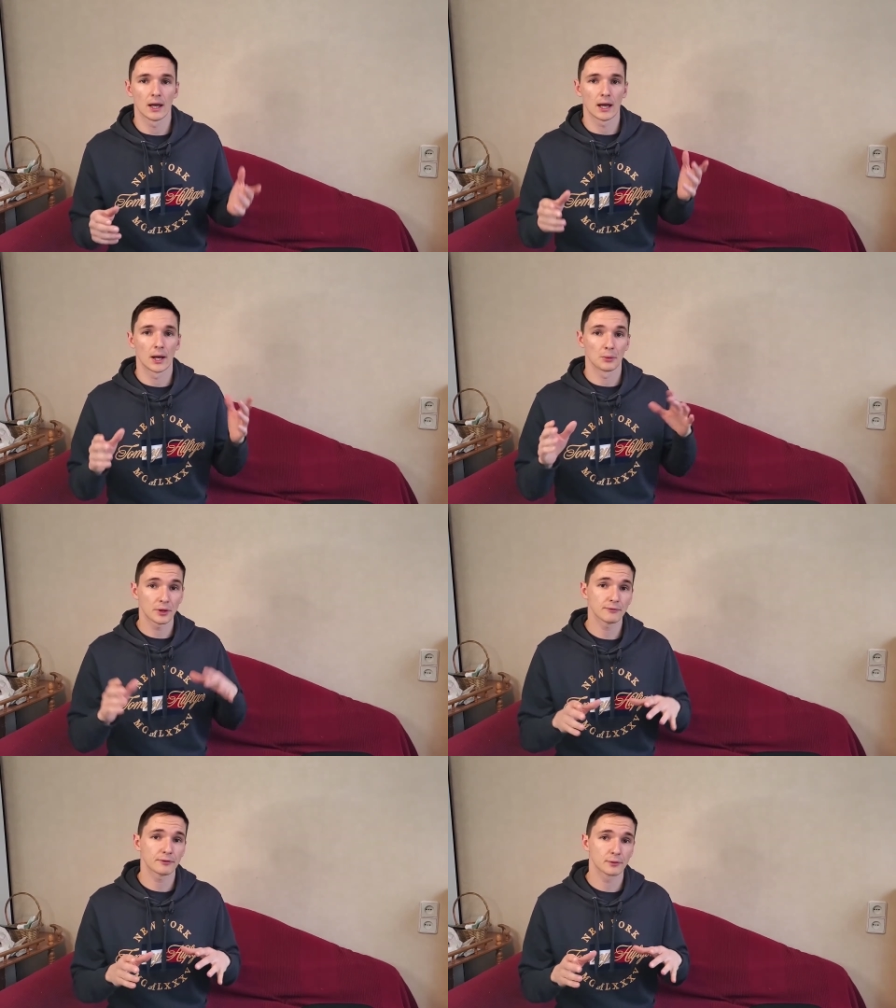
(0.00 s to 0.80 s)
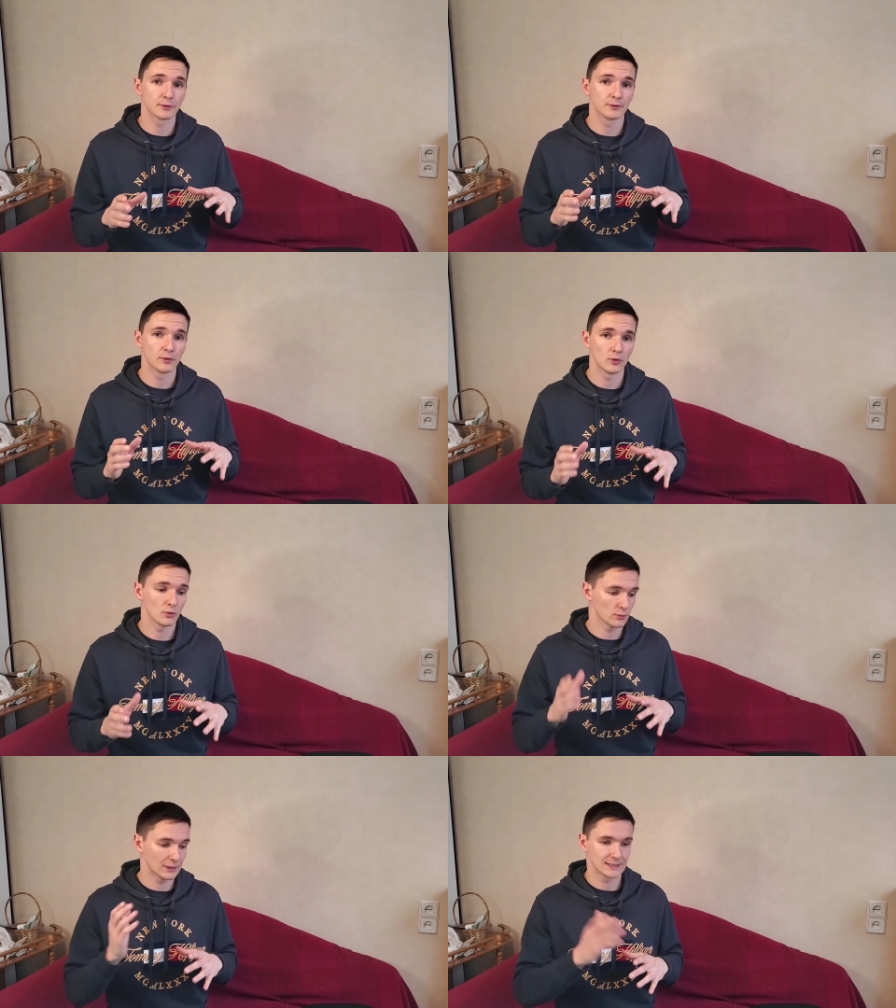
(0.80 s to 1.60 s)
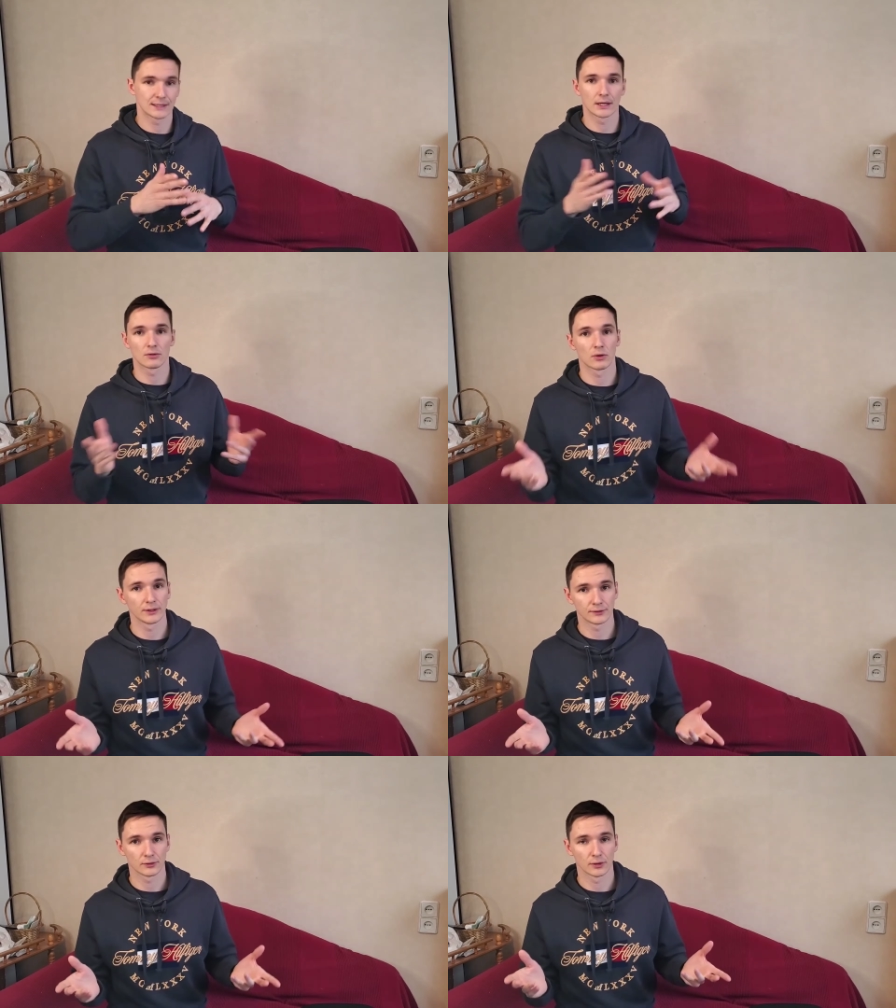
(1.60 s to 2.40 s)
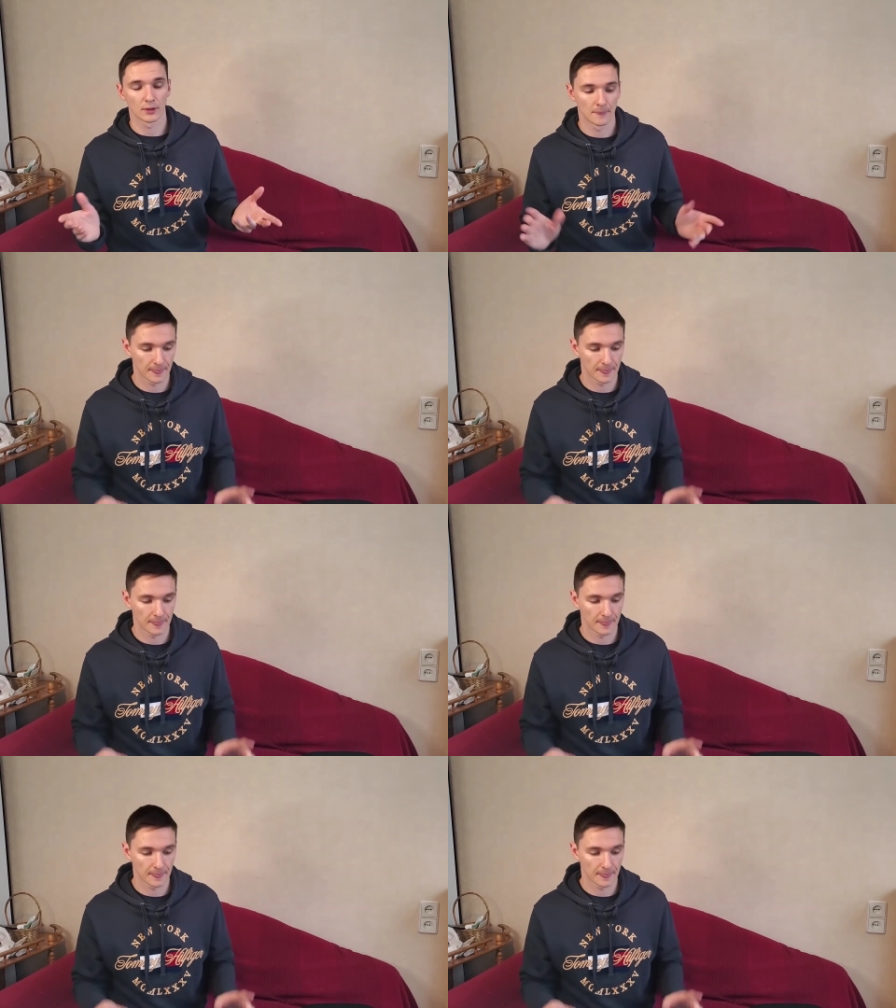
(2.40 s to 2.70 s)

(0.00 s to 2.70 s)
Uh, without further ado, let's get right to it.